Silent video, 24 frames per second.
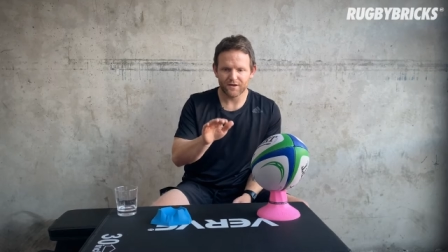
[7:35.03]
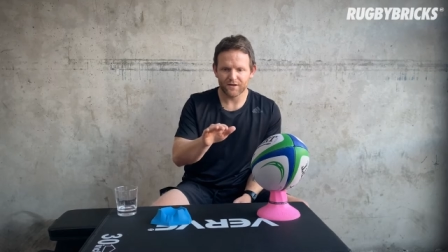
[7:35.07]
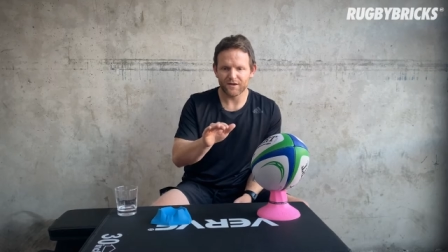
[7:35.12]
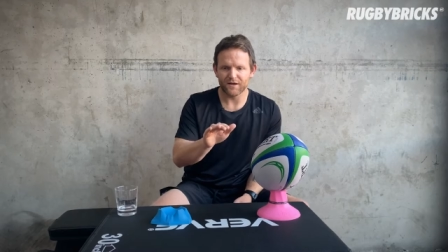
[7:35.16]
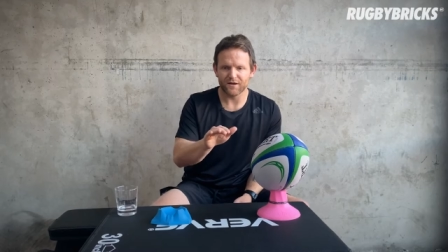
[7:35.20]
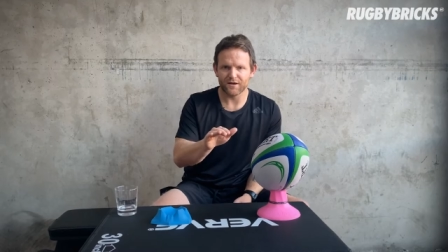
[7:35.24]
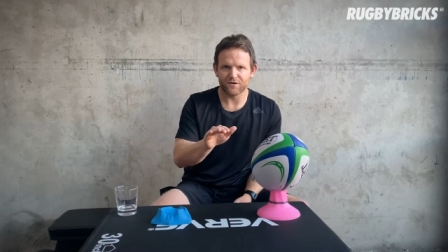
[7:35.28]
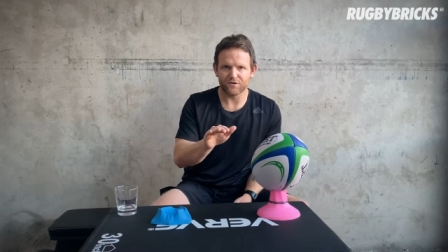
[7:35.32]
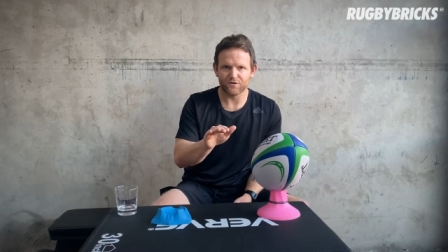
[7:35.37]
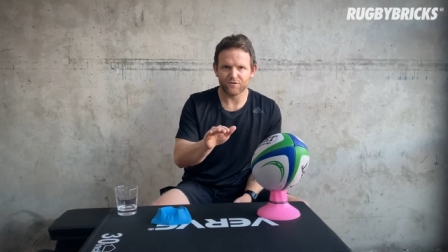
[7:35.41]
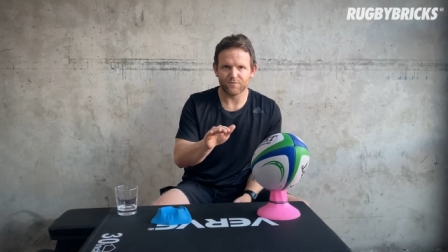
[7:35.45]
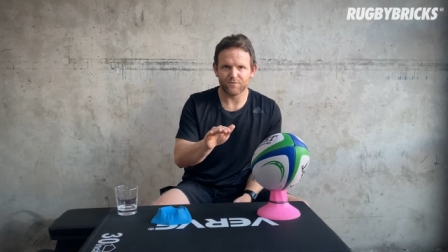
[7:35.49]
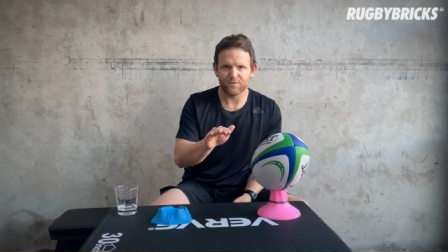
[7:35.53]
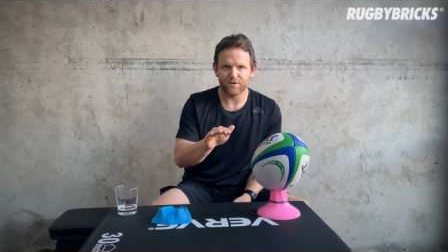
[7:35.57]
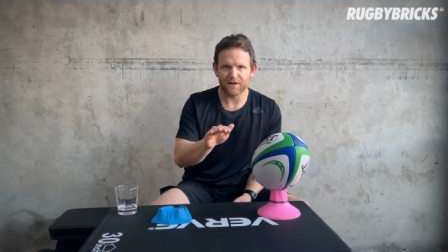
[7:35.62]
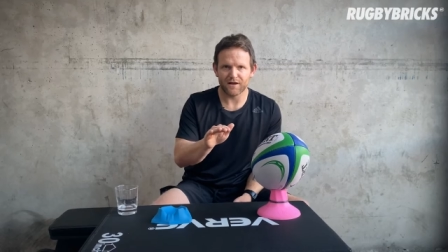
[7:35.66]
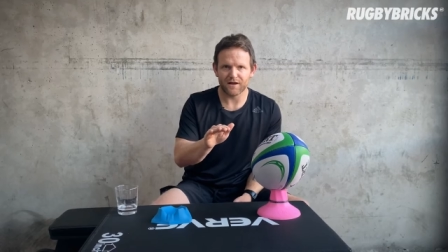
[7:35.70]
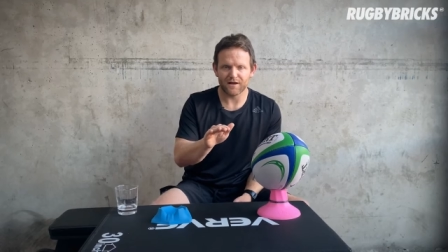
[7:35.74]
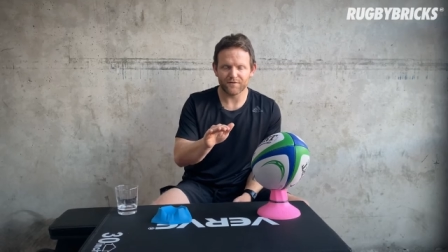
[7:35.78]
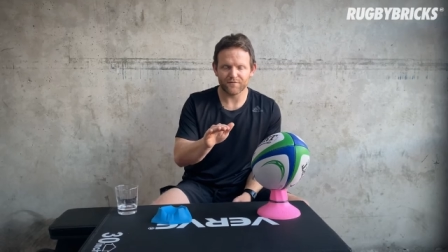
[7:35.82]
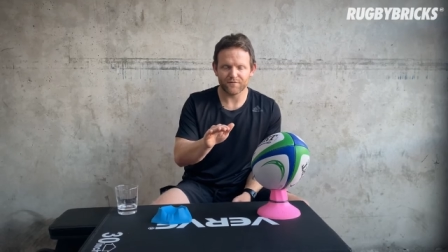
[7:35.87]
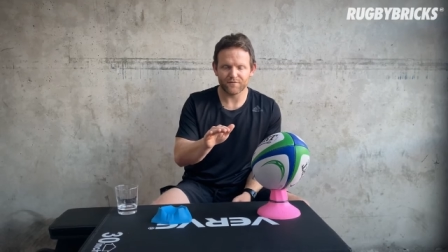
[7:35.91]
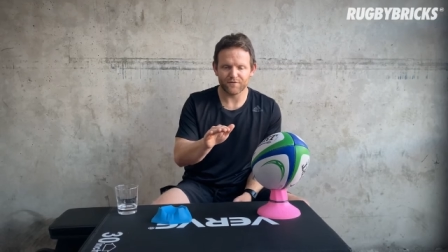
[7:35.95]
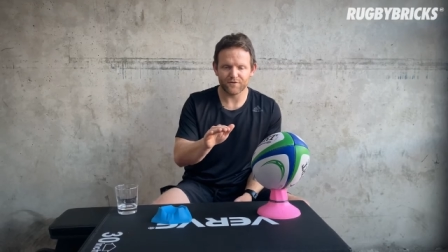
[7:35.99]
get a good
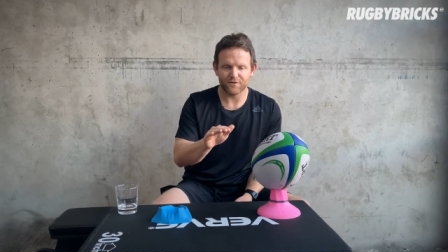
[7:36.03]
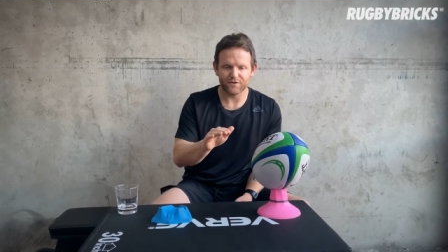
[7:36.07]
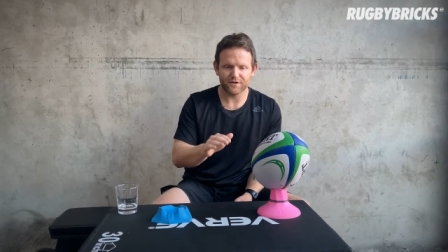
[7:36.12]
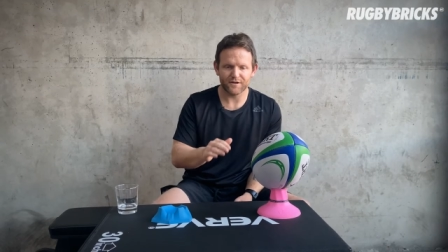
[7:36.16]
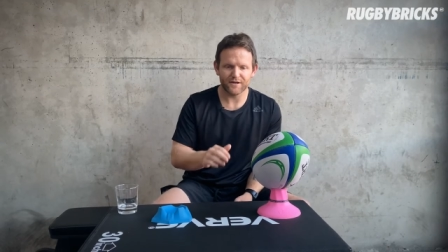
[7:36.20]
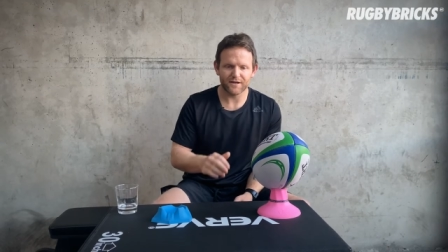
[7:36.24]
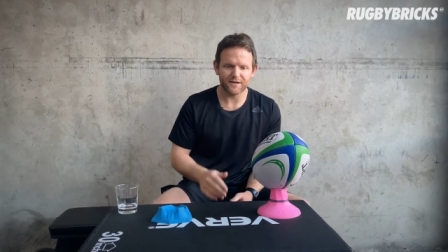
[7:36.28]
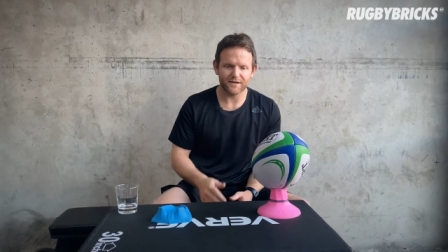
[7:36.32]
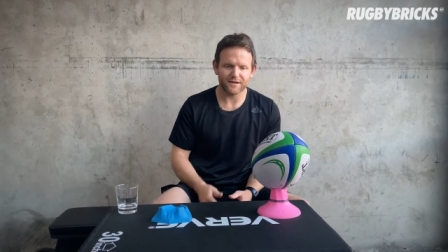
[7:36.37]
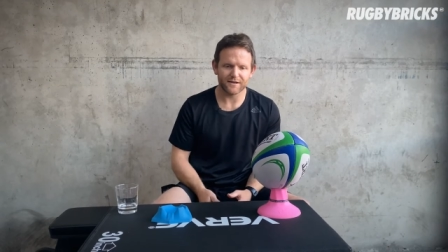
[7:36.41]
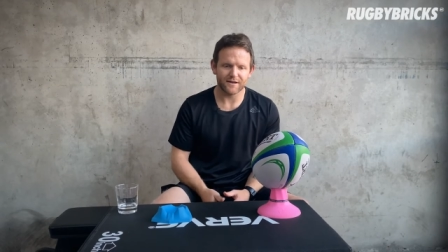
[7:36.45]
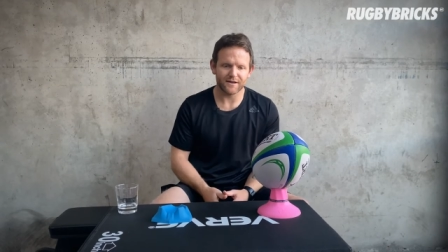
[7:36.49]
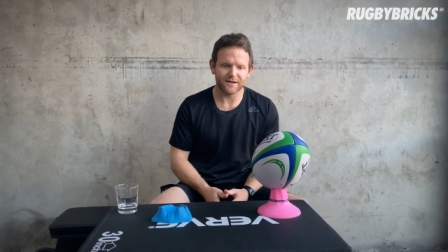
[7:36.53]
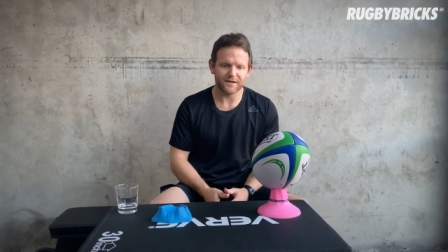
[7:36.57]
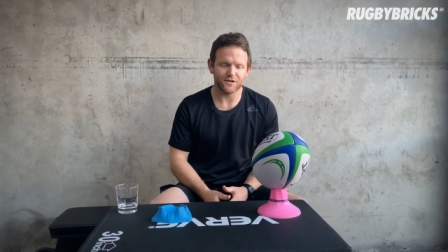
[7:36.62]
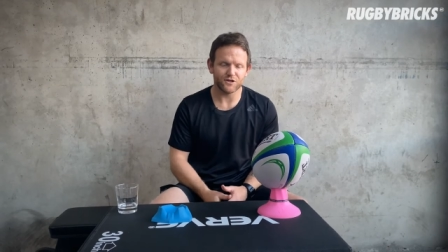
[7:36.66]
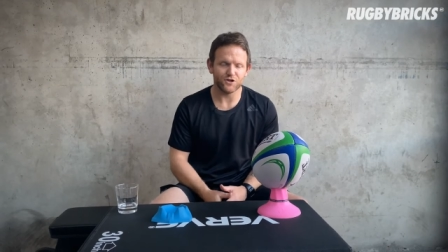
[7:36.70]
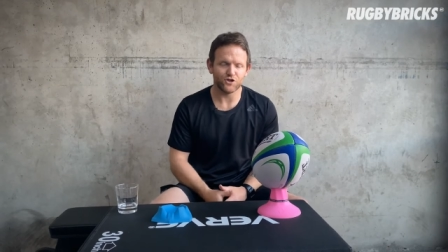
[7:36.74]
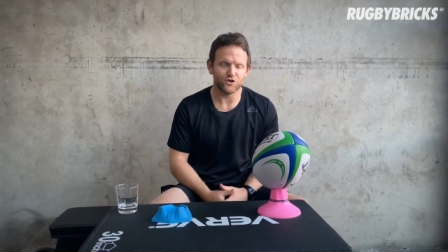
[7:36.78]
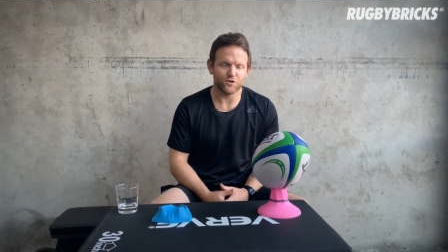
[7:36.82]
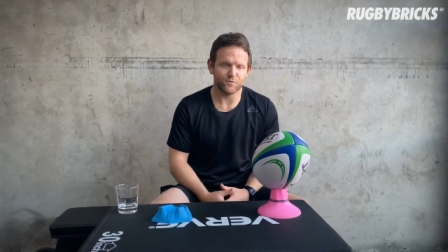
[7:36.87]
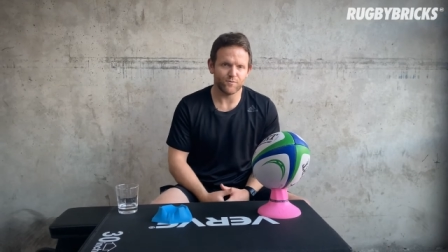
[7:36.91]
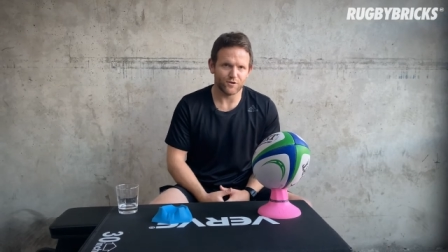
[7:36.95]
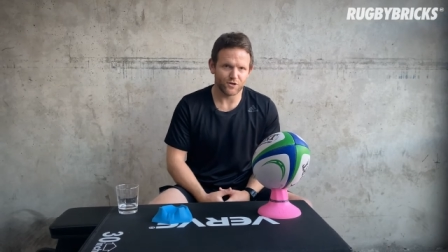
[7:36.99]
plant foot and uh, you
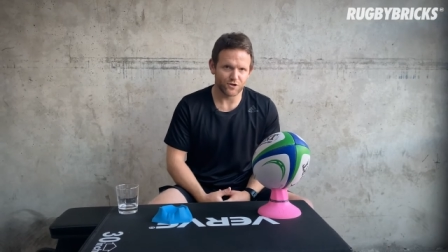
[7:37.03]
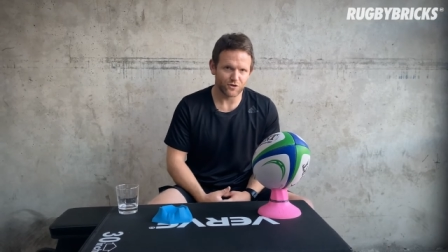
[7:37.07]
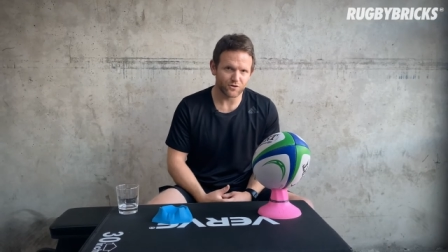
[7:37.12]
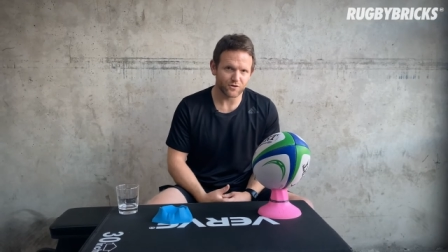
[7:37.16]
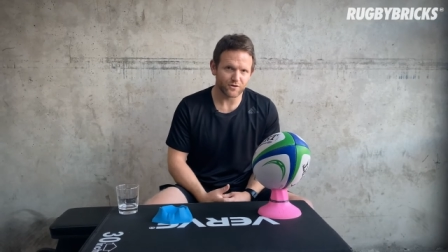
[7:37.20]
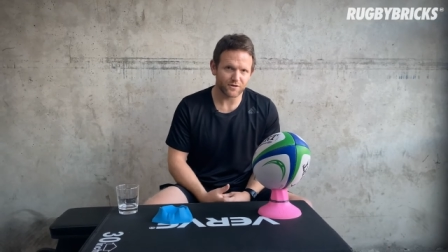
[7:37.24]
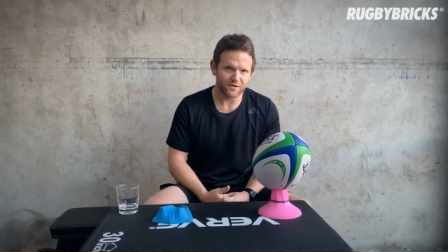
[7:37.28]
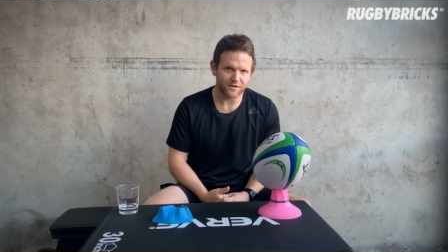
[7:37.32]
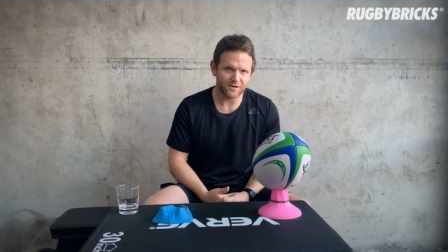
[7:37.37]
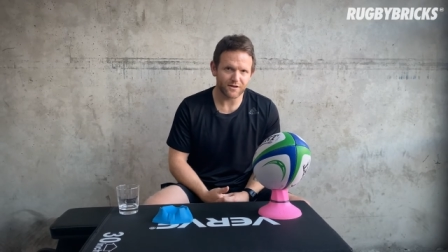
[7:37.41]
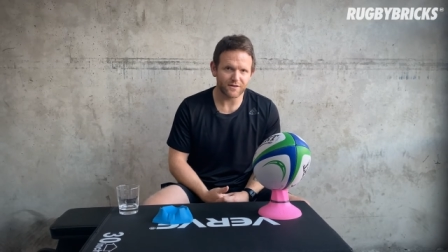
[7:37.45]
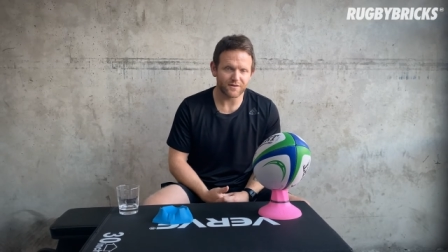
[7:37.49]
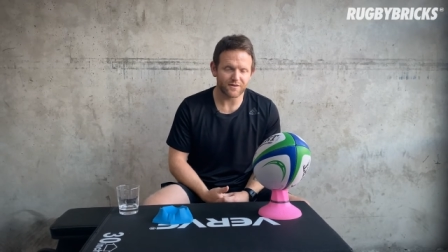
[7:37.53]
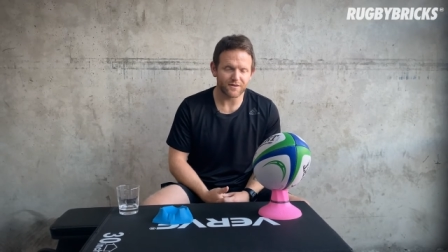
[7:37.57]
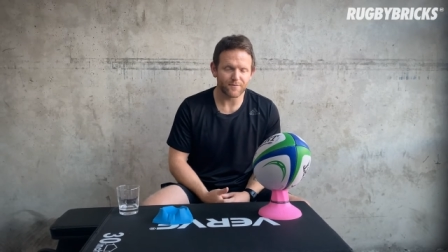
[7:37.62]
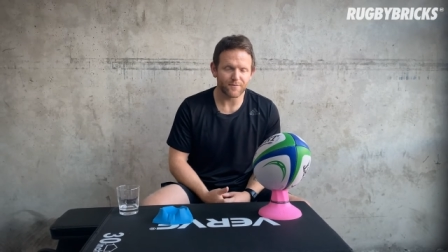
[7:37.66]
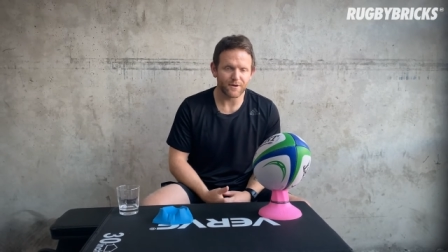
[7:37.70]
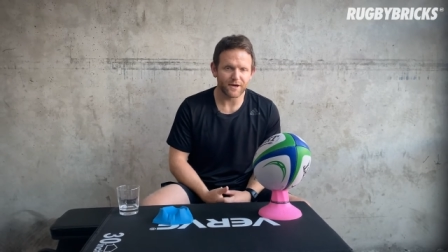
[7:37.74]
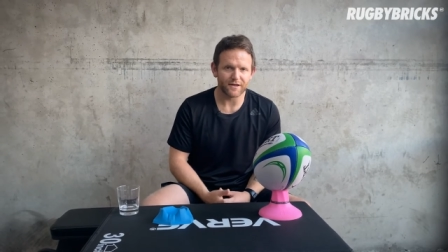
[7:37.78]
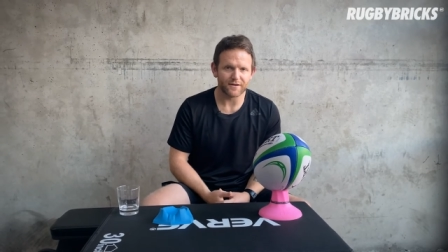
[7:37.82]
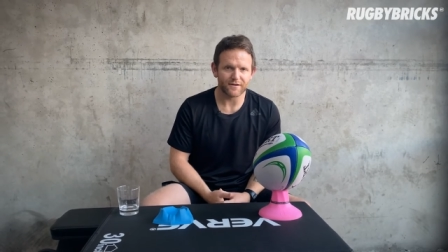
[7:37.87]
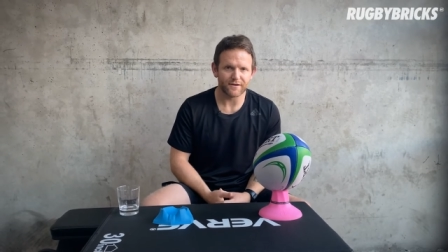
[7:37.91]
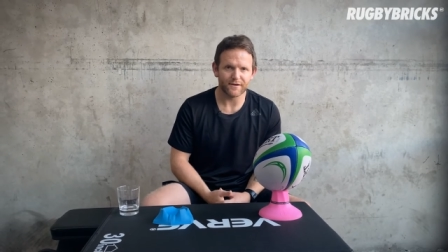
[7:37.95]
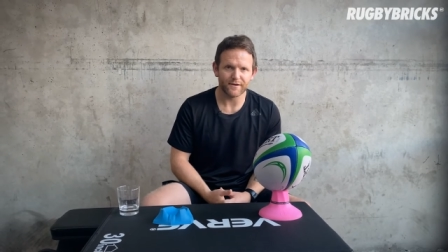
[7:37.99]
should be good in the
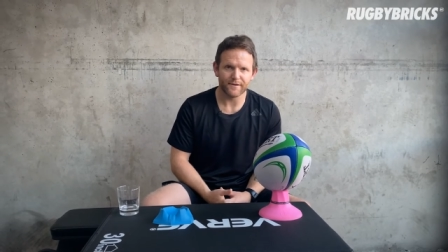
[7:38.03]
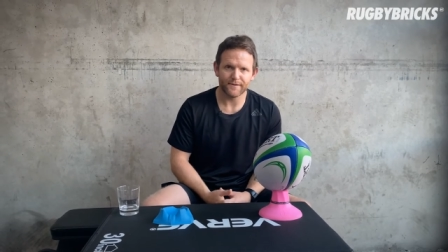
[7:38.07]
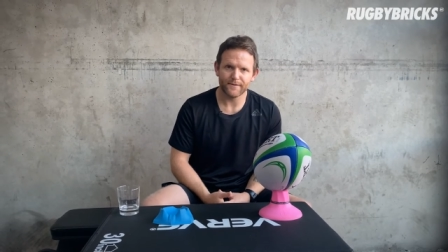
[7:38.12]
mud.